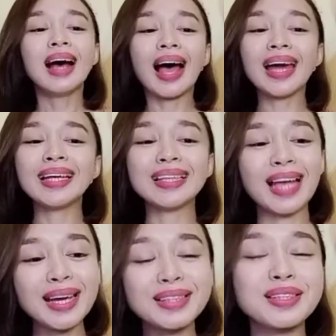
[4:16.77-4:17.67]
I
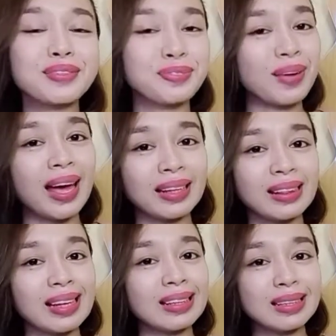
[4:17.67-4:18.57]
like the
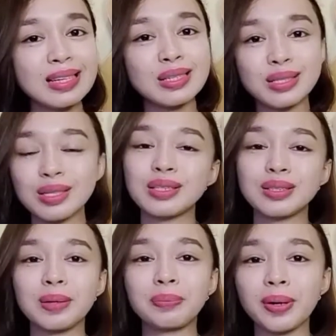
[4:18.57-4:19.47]
fact that this
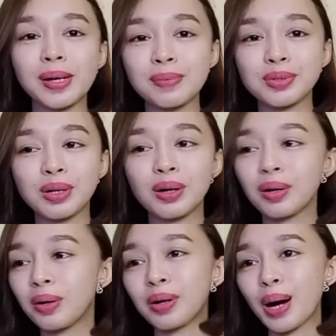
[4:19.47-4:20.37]
is a breakup
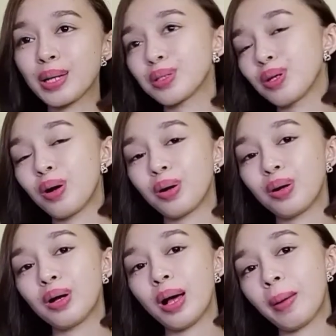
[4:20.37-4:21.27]
song or a
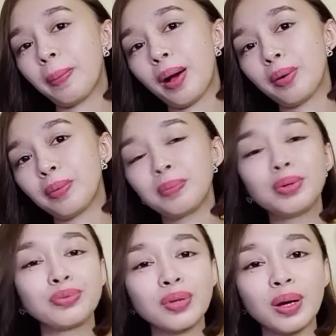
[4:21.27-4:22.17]
song about
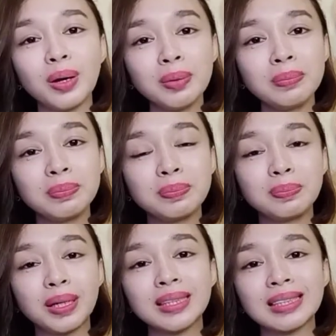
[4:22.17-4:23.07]
moving on,
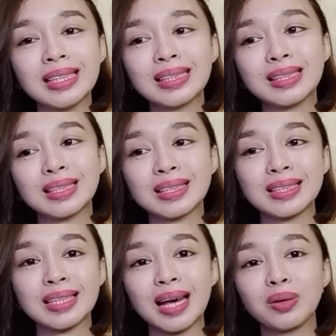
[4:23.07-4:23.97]
but it
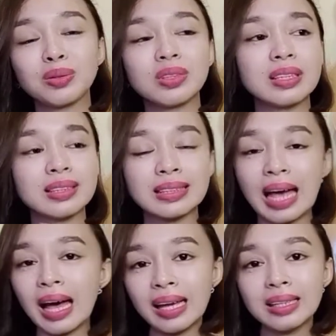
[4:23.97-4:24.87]
doesn't sound
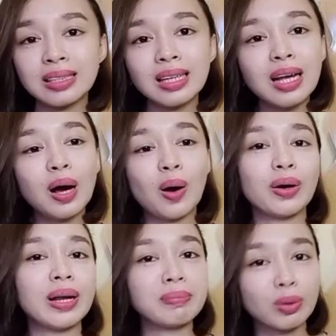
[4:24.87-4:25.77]
sad
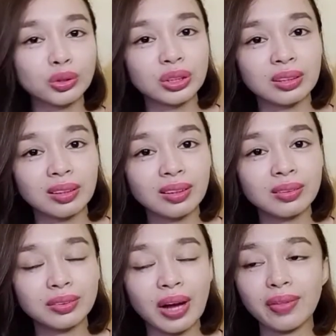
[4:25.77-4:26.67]
or
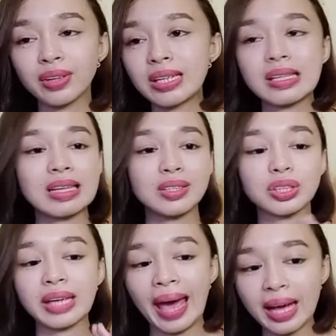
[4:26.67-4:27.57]
emotional. Rather, it
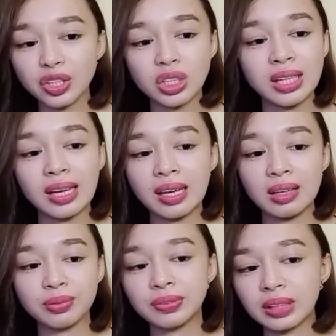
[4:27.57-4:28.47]
is catchy
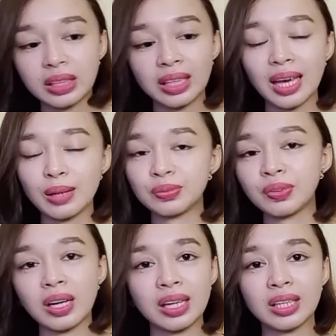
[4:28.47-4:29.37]
and funky and
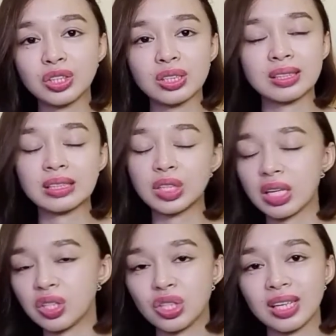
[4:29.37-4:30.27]
fun and just
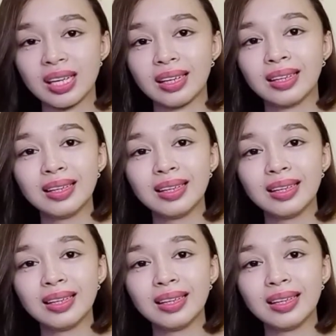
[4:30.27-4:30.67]
engaging.